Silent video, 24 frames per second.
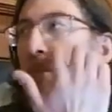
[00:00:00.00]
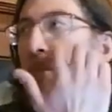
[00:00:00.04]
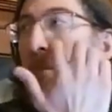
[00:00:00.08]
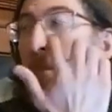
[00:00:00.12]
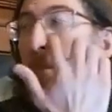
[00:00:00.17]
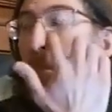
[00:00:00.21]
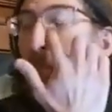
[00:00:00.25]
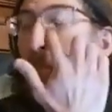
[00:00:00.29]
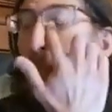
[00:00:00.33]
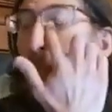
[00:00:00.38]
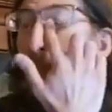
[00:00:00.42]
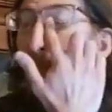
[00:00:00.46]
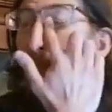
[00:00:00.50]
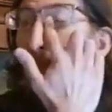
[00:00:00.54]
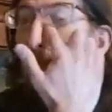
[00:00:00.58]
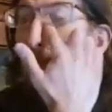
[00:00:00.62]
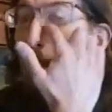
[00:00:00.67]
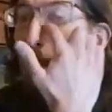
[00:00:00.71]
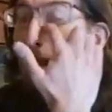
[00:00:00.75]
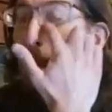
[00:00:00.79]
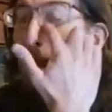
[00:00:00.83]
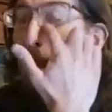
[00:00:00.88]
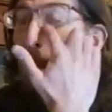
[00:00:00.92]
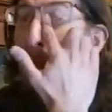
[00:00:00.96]

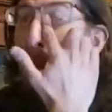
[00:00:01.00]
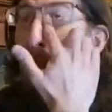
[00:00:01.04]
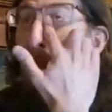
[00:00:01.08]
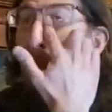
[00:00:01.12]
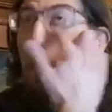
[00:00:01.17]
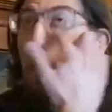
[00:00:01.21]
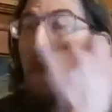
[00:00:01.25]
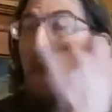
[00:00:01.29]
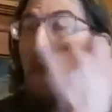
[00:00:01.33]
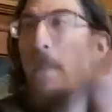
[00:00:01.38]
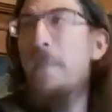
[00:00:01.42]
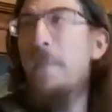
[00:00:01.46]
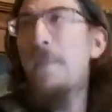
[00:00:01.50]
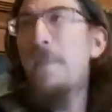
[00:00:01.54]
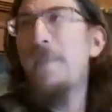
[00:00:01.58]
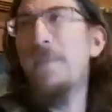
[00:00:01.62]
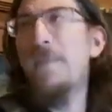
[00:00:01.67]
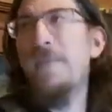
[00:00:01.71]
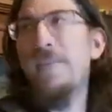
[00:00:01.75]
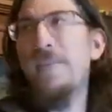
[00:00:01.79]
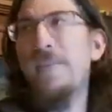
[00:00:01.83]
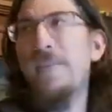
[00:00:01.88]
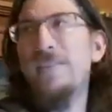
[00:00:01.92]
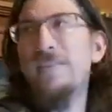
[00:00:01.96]

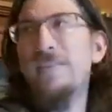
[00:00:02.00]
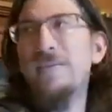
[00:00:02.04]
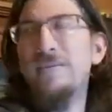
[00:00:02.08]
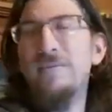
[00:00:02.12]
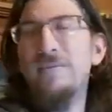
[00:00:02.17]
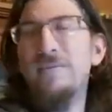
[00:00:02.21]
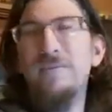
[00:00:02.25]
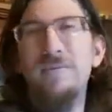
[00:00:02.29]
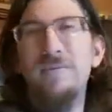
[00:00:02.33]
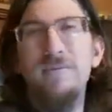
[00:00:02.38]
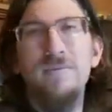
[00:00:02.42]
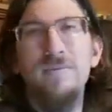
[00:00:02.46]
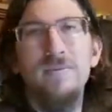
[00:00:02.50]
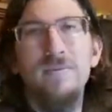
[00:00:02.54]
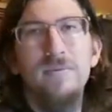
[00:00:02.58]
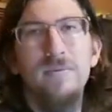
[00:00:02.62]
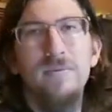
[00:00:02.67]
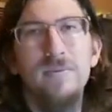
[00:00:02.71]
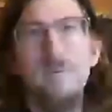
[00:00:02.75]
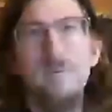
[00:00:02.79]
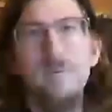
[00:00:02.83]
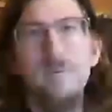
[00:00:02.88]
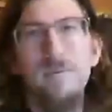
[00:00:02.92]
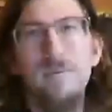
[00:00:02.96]

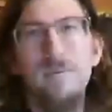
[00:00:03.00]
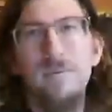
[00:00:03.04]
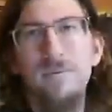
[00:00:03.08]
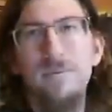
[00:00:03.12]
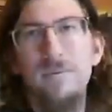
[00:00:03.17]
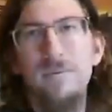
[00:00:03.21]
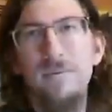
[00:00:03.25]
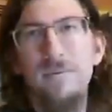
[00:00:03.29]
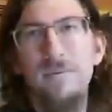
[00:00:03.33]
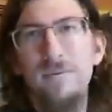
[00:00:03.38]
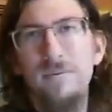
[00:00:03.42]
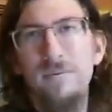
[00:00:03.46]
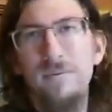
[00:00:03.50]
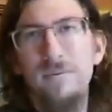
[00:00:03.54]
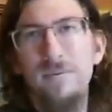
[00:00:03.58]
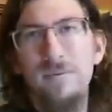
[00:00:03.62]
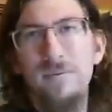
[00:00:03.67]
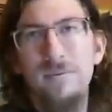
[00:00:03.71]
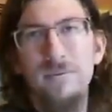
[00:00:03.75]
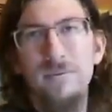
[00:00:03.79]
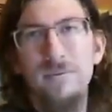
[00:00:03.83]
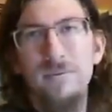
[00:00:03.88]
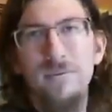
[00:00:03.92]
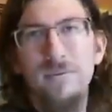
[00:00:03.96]

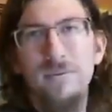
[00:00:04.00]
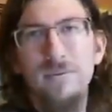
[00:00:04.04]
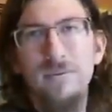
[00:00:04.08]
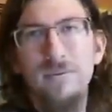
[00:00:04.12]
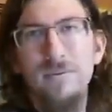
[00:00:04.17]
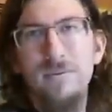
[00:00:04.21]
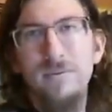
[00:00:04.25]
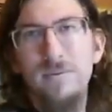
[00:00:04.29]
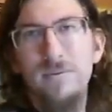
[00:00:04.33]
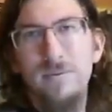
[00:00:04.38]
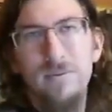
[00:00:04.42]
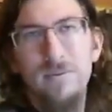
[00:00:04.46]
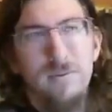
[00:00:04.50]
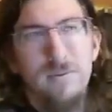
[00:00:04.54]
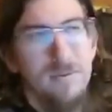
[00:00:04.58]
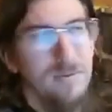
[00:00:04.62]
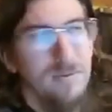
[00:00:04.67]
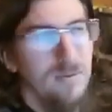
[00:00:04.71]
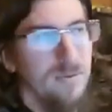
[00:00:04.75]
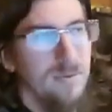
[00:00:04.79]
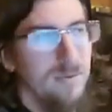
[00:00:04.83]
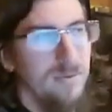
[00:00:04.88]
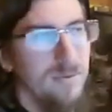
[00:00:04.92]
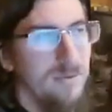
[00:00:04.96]

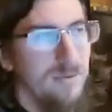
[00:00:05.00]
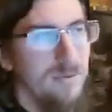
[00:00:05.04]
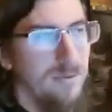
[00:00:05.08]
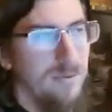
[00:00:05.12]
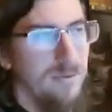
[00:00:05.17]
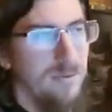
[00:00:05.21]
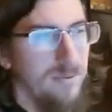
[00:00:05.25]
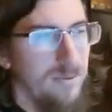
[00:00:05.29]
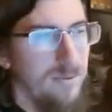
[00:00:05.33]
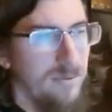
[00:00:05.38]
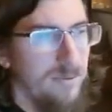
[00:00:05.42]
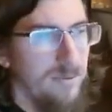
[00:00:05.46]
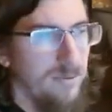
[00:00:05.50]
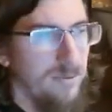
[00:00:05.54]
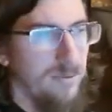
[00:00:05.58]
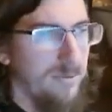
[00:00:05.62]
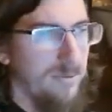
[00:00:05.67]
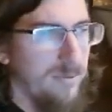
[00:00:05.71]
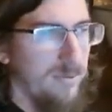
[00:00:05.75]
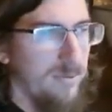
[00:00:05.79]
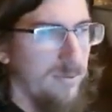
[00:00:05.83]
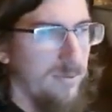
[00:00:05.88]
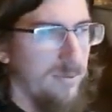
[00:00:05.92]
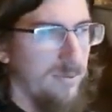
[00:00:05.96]

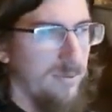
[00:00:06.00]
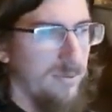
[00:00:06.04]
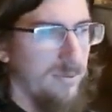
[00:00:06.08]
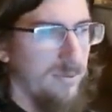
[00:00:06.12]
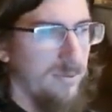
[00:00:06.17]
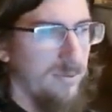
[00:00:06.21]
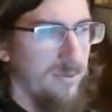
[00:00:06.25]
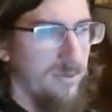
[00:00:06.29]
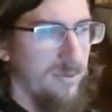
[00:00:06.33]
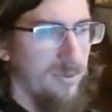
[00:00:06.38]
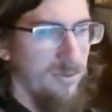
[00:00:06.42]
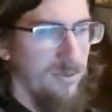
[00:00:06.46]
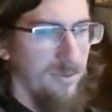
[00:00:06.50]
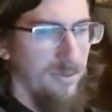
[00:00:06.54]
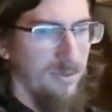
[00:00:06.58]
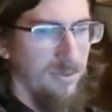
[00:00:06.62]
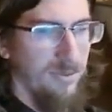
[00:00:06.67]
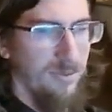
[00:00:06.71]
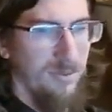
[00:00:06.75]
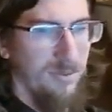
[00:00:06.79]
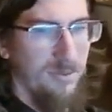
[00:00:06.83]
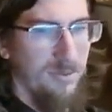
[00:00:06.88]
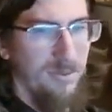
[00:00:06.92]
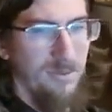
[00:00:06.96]

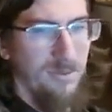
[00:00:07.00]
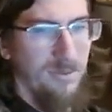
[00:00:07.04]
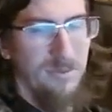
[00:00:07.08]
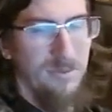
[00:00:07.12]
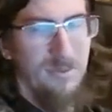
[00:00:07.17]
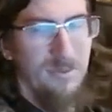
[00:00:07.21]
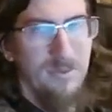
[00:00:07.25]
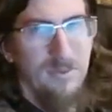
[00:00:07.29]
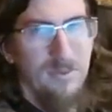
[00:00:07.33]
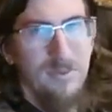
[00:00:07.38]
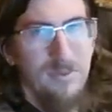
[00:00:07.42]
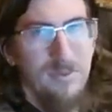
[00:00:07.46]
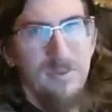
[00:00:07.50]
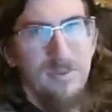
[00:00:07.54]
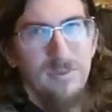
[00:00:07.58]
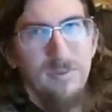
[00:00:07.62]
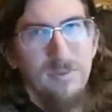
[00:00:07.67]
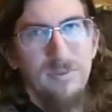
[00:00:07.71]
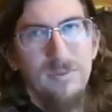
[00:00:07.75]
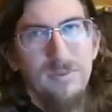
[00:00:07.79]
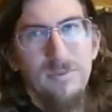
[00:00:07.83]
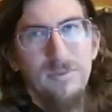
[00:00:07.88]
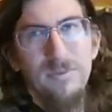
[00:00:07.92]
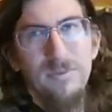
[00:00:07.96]
No words are spoken by the person on screen.